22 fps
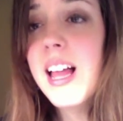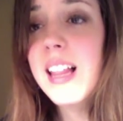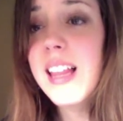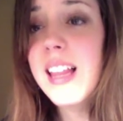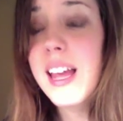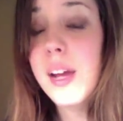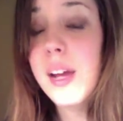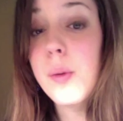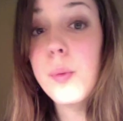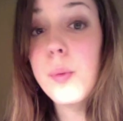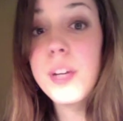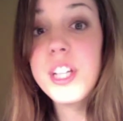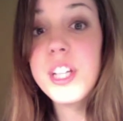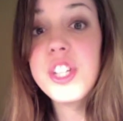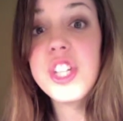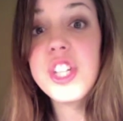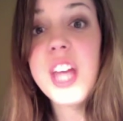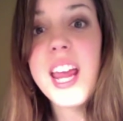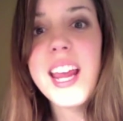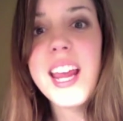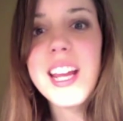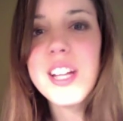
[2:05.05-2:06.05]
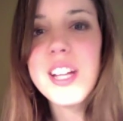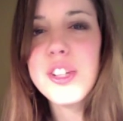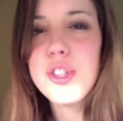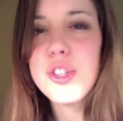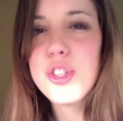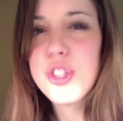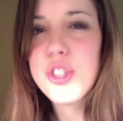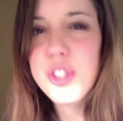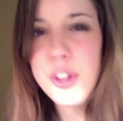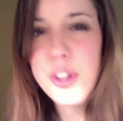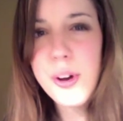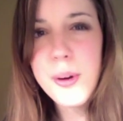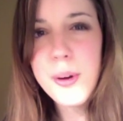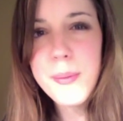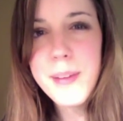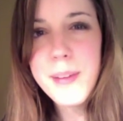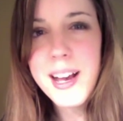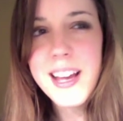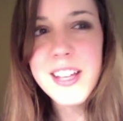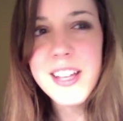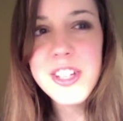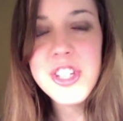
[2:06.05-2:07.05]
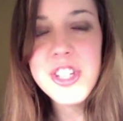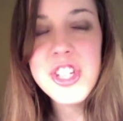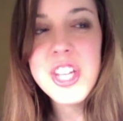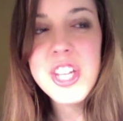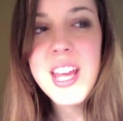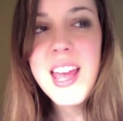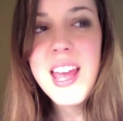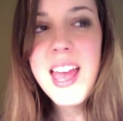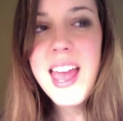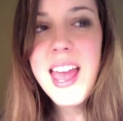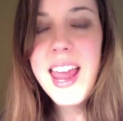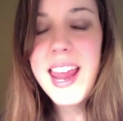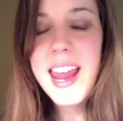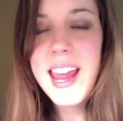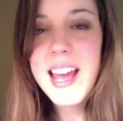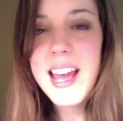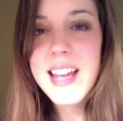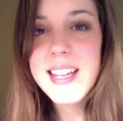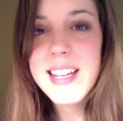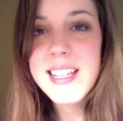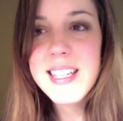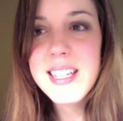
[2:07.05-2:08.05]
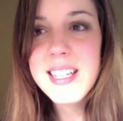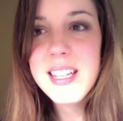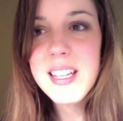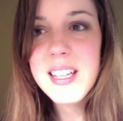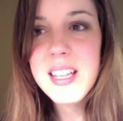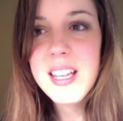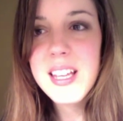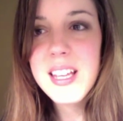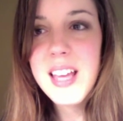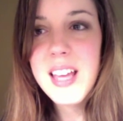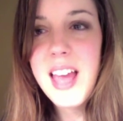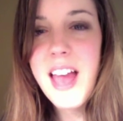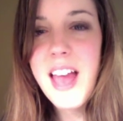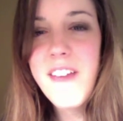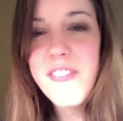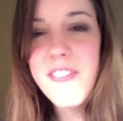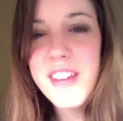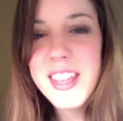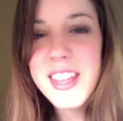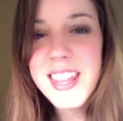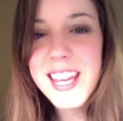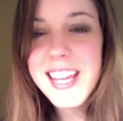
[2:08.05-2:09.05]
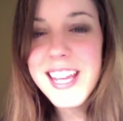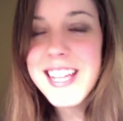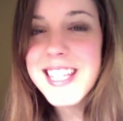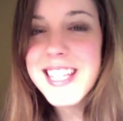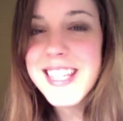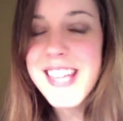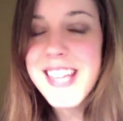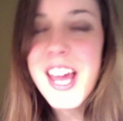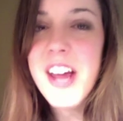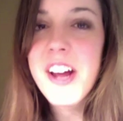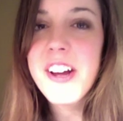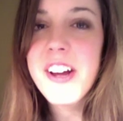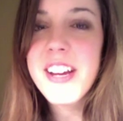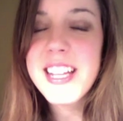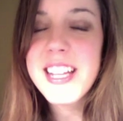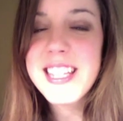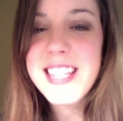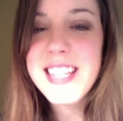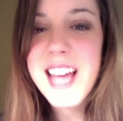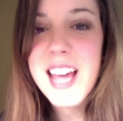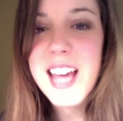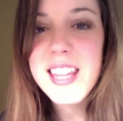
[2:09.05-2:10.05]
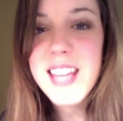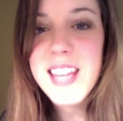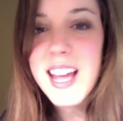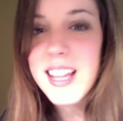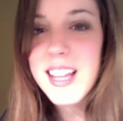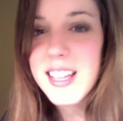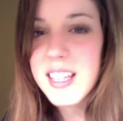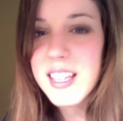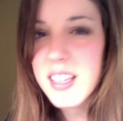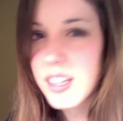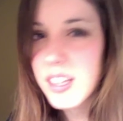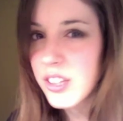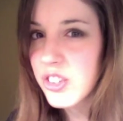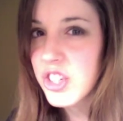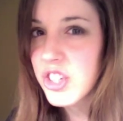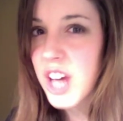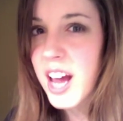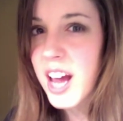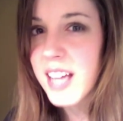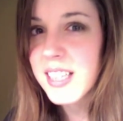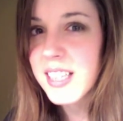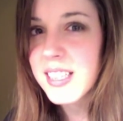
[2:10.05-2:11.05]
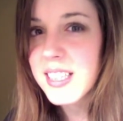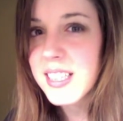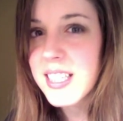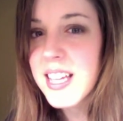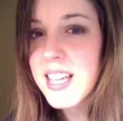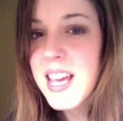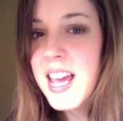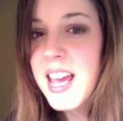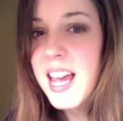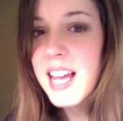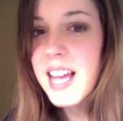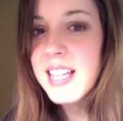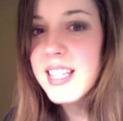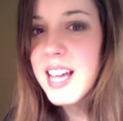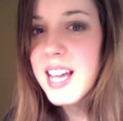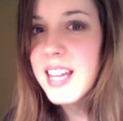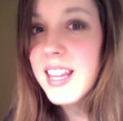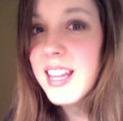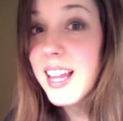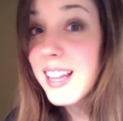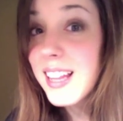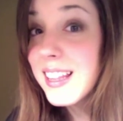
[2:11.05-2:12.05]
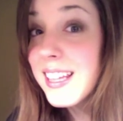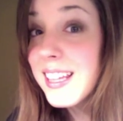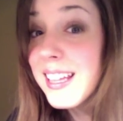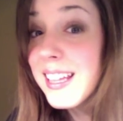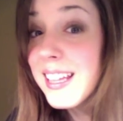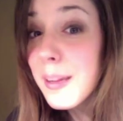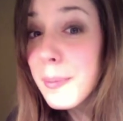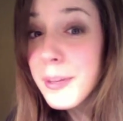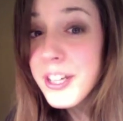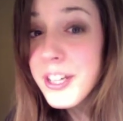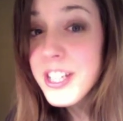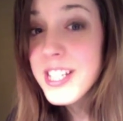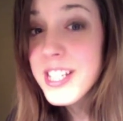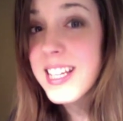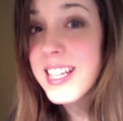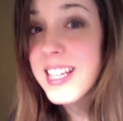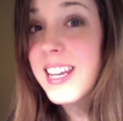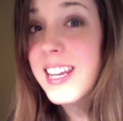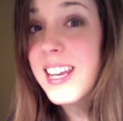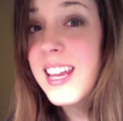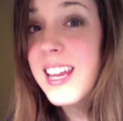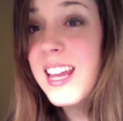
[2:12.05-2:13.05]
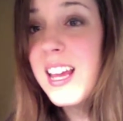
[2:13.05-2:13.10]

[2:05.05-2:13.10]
Like, we change so much, and everything is there inside that little child, inside that little person,